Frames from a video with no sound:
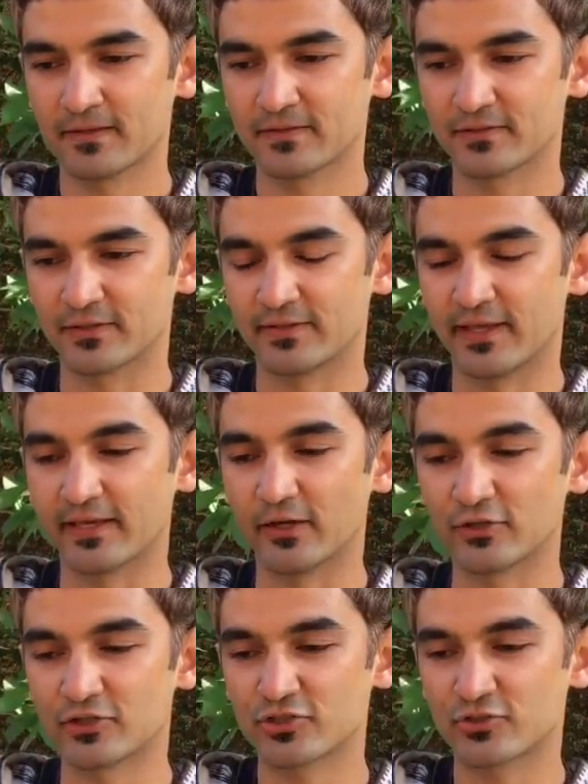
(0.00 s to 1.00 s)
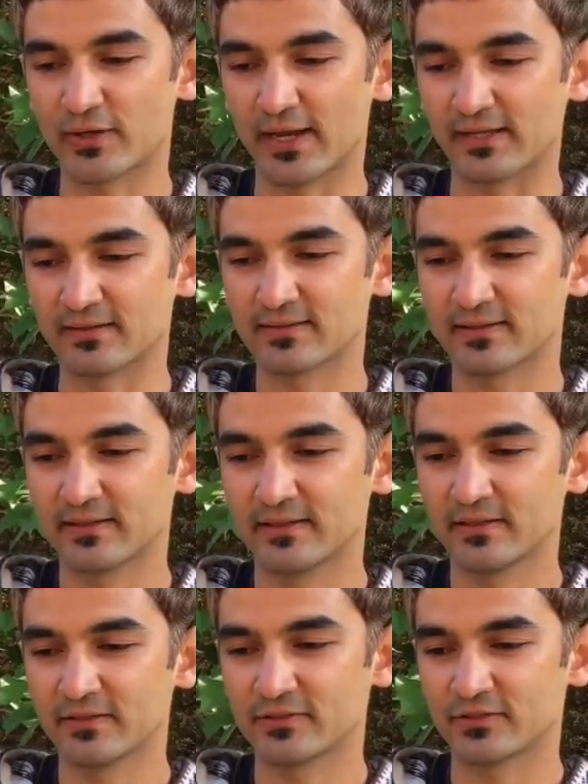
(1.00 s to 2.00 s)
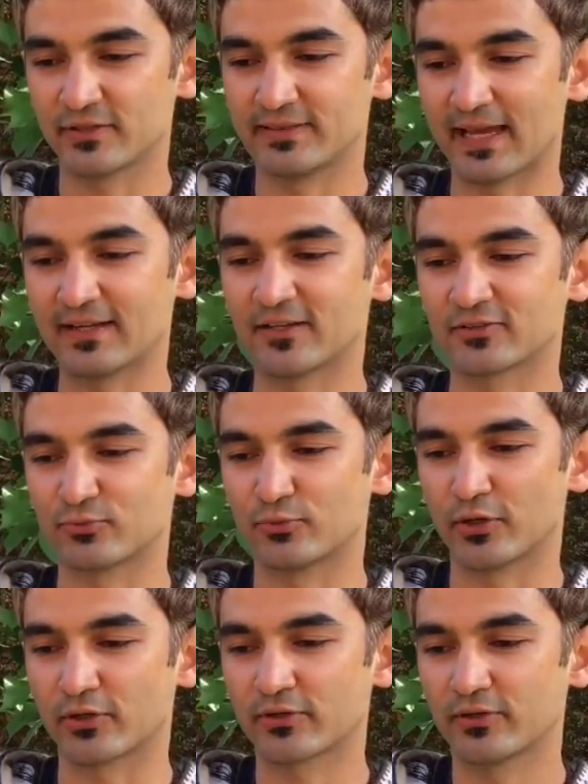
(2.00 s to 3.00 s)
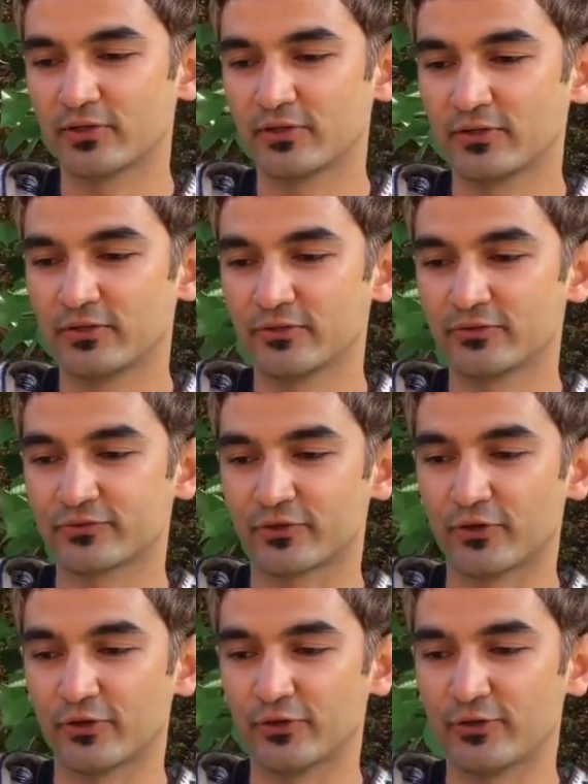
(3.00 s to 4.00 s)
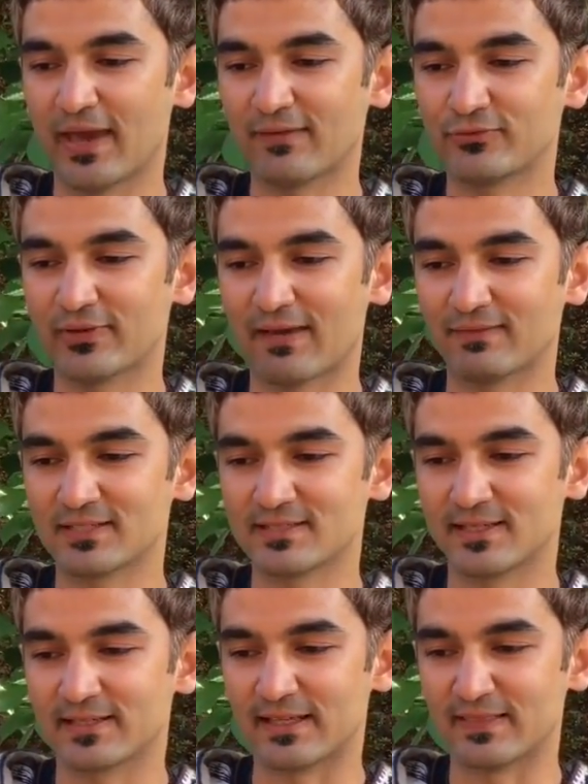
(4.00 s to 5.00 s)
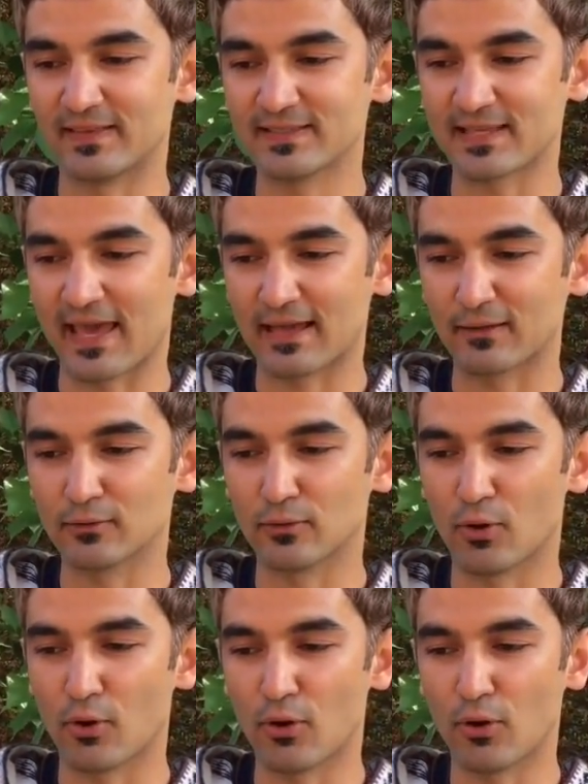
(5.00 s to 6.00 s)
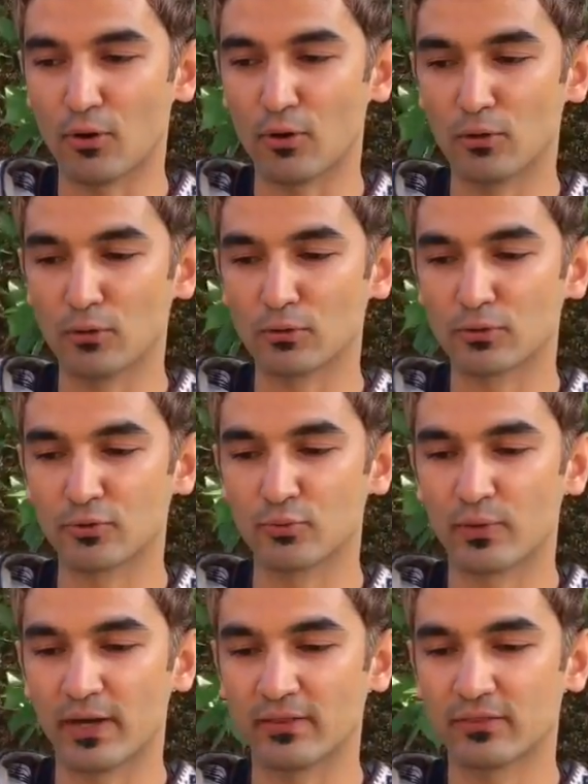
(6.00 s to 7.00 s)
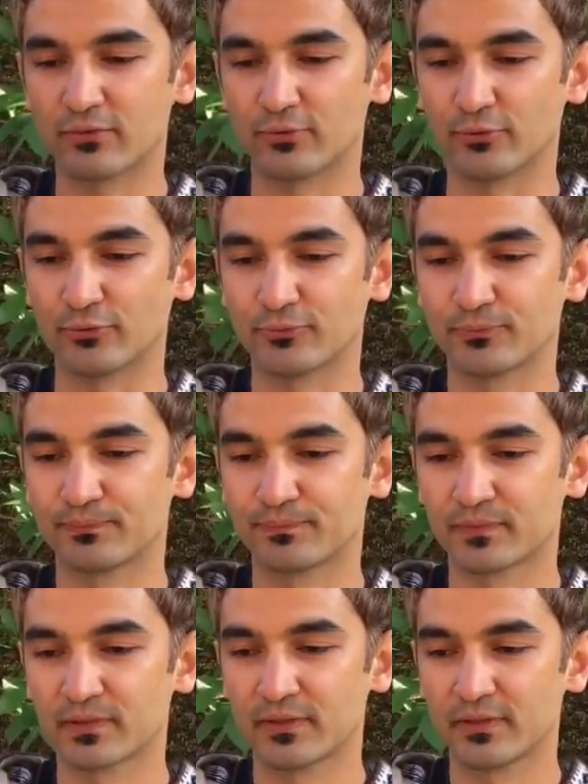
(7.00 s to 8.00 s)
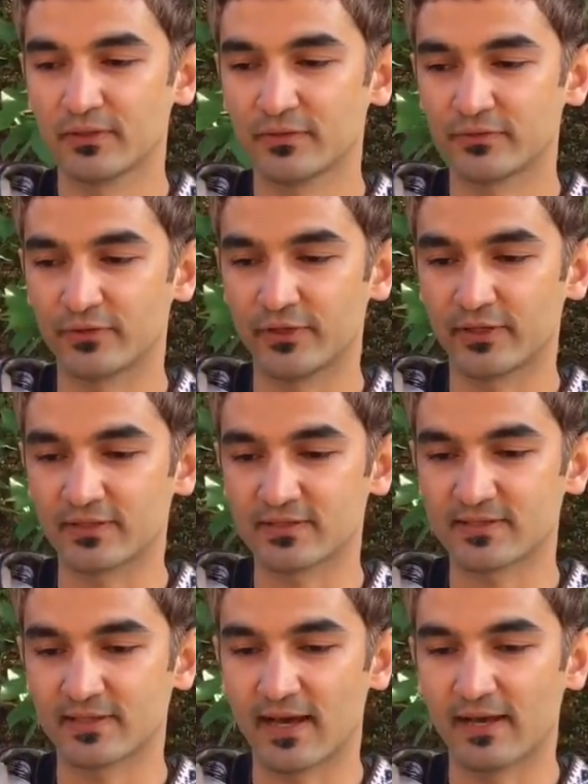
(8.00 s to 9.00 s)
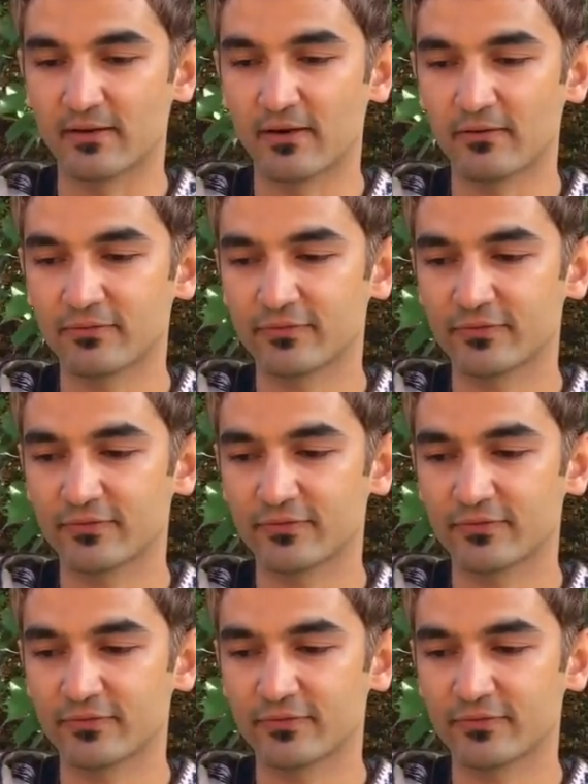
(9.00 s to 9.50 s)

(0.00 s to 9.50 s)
So they go straight. So that doesn't work. So you have to have the stick in this angle all the way through. So you can start off.